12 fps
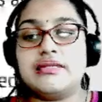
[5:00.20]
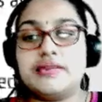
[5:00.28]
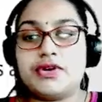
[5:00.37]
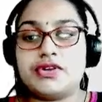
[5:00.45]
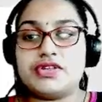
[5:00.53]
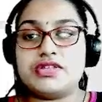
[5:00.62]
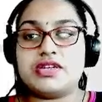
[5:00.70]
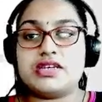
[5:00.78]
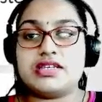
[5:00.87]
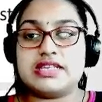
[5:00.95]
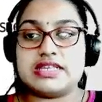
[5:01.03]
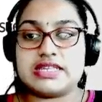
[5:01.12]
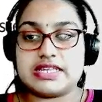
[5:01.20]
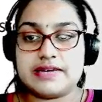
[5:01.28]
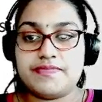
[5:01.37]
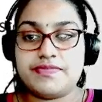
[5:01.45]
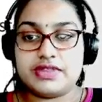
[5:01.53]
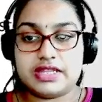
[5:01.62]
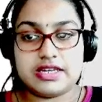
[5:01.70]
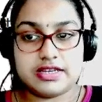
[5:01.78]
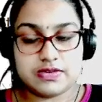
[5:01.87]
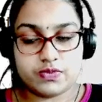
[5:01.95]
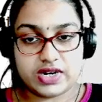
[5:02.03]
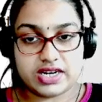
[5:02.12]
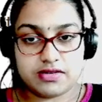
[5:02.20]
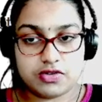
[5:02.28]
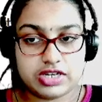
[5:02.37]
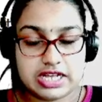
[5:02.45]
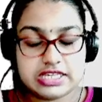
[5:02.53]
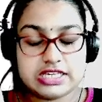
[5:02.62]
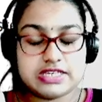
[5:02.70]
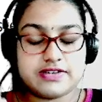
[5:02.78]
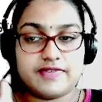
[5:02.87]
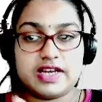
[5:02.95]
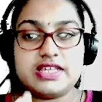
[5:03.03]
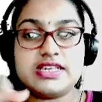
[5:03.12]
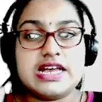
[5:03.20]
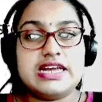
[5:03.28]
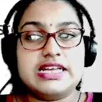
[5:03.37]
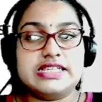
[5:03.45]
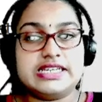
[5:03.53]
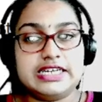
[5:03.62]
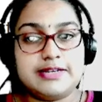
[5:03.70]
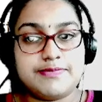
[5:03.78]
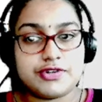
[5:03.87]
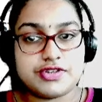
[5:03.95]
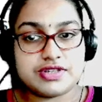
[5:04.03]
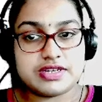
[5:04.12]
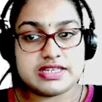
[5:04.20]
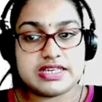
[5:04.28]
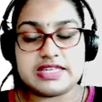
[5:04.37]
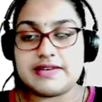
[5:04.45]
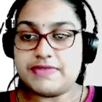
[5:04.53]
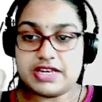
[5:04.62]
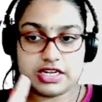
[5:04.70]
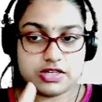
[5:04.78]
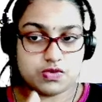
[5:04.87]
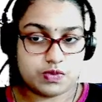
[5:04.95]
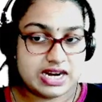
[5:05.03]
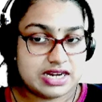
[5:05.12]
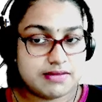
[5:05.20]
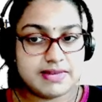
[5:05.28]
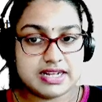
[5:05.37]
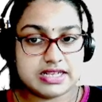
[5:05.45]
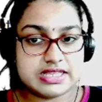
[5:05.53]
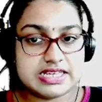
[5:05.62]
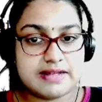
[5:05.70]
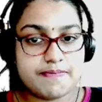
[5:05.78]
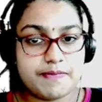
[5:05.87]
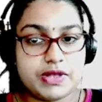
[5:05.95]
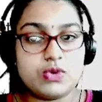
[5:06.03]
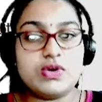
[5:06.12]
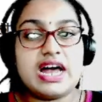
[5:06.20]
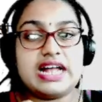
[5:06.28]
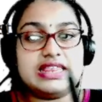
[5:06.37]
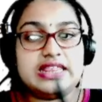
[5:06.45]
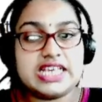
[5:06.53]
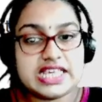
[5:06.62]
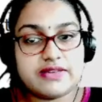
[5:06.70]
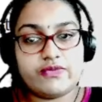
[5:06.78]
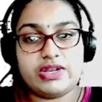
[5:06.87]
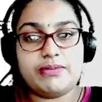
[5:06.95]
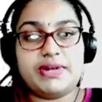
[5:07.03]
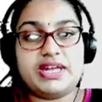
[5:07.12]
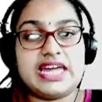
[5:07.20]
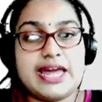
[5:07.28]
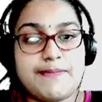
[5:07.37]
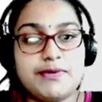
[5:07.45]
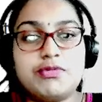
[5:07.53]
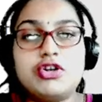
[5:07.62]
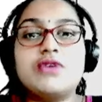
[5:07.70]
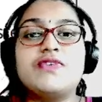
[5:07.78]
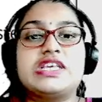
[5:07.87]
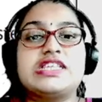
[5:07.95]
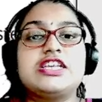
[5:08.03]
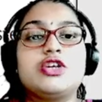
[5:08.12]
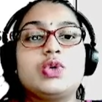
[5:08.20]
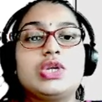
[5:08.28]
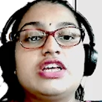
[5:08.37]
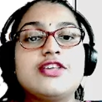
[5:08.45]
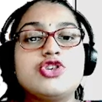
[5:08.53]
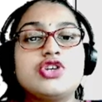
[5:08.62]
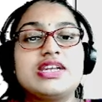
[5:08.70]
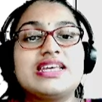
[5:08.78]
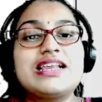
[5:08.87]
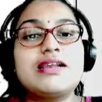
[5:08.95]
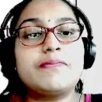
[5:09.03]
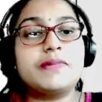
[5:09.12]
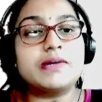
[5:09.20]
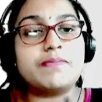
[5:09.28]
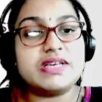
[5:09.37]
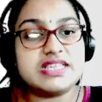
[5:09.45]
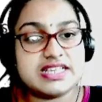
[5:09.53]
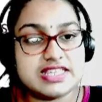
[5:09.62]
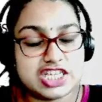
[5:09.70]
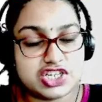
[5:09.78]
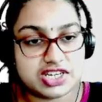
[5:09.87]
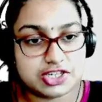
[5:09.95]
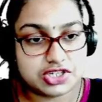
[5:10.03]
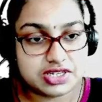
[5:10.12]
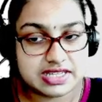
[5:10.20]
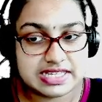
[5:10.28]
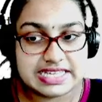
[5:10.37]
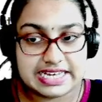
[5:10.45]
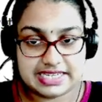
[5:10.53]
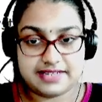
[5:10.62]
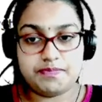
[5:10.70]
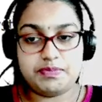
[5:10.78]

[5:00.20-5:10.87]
processor system, there is one, okay, I'll just revise. In single processor system, there is one main CPU and this will be capable of executing a general purpose instruction set.